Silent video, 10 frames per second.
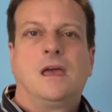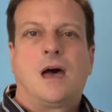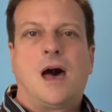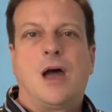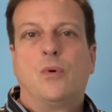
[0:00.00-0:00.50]

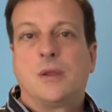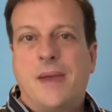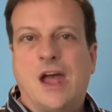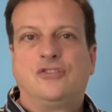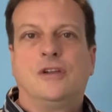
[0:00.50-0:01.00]
I would
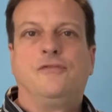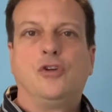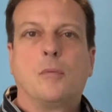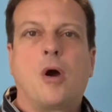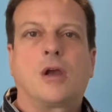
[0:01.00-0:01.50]
imagine if
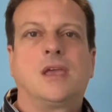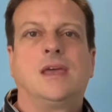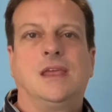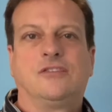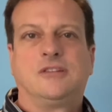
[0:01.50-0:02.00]
your
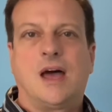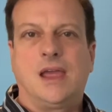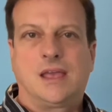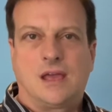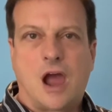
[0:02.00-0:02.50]
market is
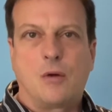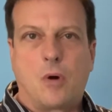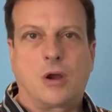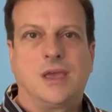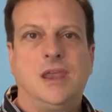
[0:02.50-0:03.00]
like our
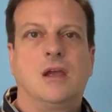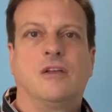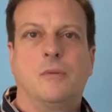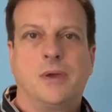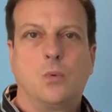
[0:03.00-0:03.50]
market here
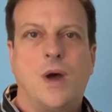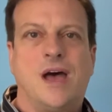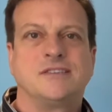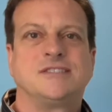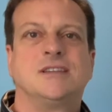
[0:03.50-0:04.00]
in the
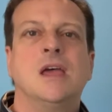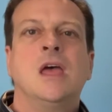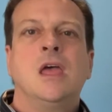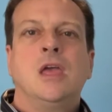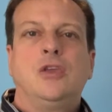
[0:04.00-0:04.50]
Midwest,
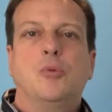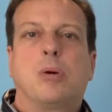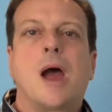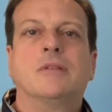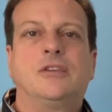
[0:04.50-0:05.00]
you
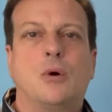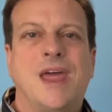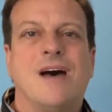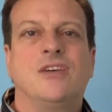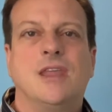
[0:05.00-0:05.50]
probably don't
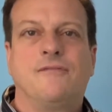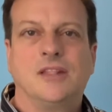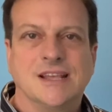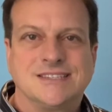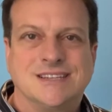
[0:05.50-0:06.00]
have enough
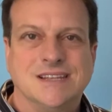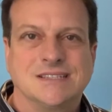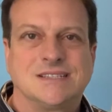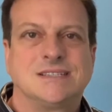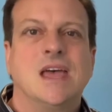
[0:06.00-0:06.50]

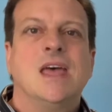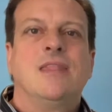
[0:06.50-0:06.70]
listings.